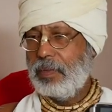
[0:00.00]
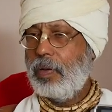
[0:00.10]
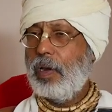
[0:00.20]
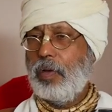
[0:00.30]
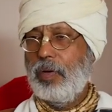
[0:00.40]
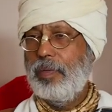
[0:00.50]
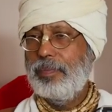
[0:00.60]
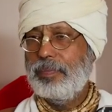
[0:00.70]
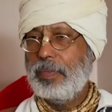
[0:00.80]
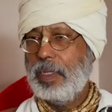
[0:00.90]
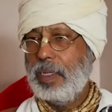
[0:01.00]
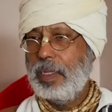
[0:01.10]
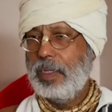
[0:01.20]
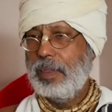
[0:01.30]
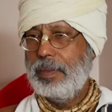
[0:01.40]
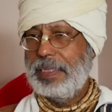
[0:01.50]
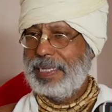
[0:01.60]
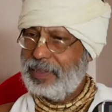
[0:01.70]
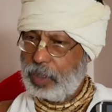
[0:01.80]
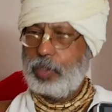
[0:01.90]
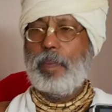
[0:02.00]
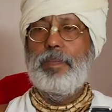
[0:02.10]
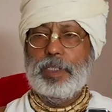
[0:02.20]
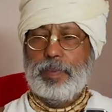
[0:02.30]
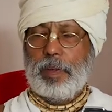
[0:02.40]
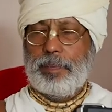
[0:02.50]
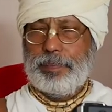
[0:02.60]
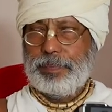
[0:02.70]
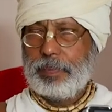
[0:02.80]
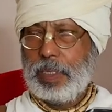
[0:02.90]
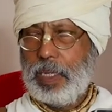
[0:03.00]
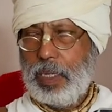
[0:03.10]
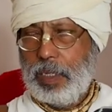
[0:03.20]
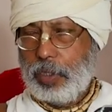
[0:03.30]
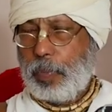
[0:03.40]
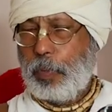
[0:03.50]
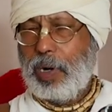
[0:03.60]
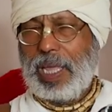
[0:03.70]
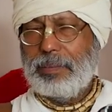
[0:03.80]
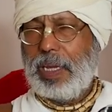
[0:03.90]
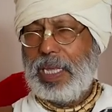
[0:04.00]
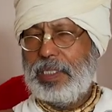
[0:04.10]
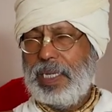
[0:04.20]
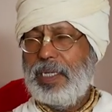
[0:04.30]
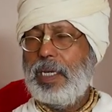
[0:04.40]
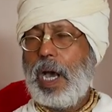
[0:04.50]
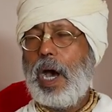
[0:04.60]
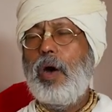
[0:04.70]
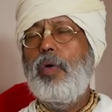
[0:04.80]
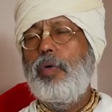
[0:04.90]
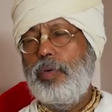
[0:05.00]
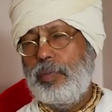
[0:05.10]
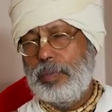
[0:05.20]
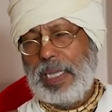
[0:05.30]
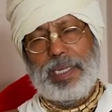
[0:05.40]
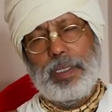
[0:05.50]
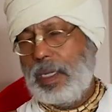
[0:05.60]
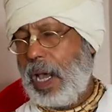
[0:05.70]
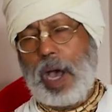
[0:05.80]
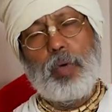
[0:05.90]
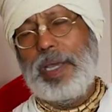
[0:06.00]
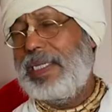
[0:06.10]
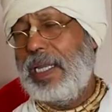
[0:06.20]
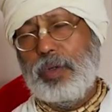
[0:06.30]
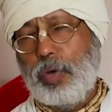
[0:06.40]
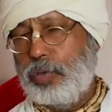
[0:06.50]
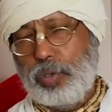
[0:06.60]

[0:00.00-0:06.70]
Follow? That is the topmost problem. So Prahlad Maharaj saying, how, then how I can go